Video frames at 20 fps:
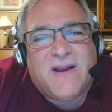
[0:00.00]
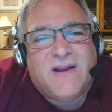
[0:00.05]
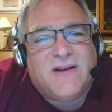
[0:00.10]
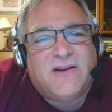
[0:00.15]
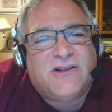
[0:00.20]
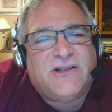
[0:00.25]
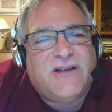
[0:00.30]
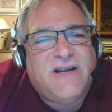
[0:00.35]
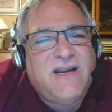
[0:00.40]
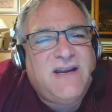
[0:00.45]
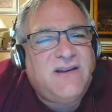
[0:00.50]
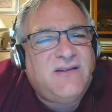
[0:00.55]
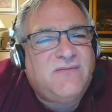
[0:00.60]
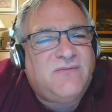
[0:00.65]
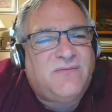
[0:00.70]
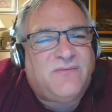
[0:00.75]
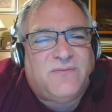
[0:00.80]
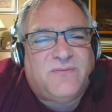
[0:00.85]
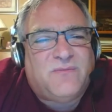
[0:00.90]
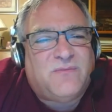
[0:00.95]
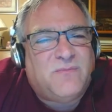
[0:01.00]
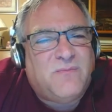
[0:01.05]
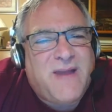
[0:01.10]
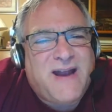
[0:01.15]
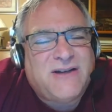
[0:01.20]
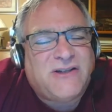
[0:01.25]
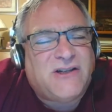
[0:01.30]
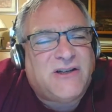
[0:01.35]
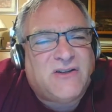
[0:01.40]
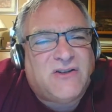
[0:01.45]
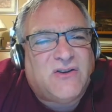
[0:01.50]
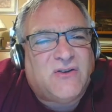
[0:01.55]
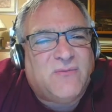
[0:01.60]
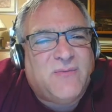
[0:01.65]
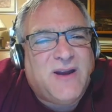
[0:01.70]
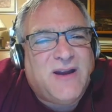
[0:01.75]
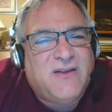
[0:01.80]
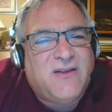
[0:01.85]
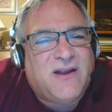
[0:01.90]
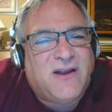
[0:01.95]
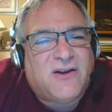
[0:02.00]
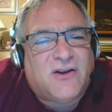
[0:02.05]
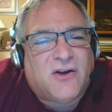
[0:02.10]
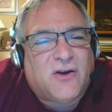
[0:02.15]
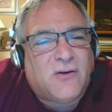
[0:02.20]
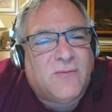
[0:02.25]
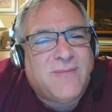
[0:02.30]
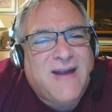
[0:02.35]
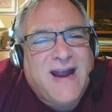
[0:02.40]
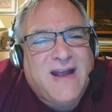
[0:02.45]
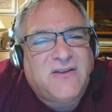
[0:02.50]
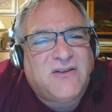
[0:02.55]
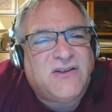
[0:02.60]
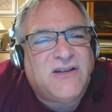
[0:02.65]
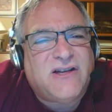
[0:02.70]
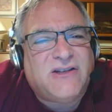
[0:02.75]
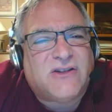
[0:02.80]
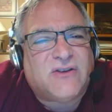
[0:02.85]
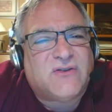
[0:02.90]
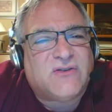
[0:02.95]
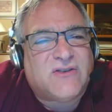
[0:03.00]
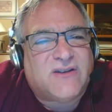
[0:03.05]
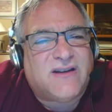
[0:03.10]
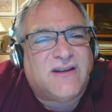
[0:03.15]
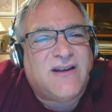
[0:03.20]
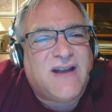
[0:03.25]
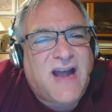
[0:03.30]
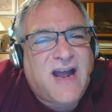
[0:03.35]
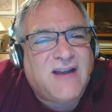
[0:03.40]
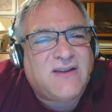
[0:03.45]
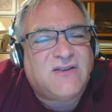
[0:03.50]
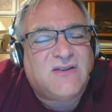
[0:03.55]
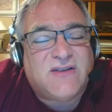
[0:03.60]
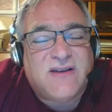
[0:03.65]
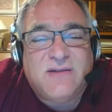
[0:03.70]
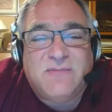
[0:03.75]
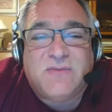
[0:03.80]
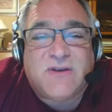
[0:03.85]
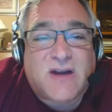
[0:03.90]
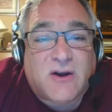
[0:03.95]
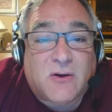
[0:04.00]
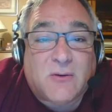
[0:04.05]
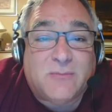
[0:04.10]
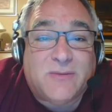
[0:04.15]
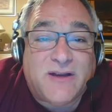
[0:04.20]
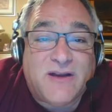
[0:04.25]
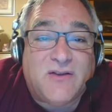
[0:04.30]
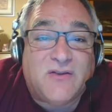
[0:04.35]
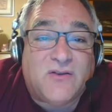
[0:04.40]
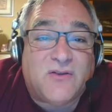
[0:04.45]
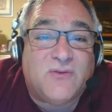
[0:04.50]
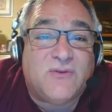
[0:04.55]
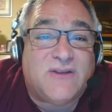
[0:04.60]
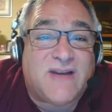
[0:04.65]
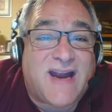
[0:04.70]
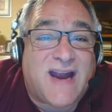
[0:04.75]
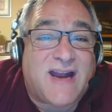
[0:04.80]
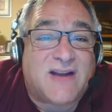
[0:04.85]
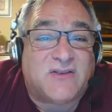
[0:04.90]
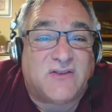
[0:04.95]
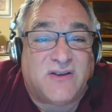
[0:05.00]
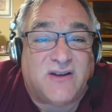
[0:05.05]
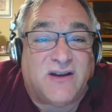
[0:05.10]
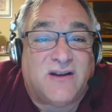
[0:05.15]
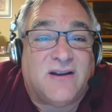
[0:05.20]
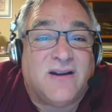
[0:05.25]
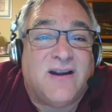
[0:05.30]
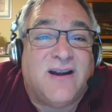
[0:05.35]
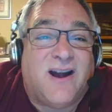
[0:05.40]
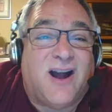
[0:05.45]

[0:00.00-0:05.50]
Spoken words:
she mentioned to me that her math teachers did not seem terribly enthusiastic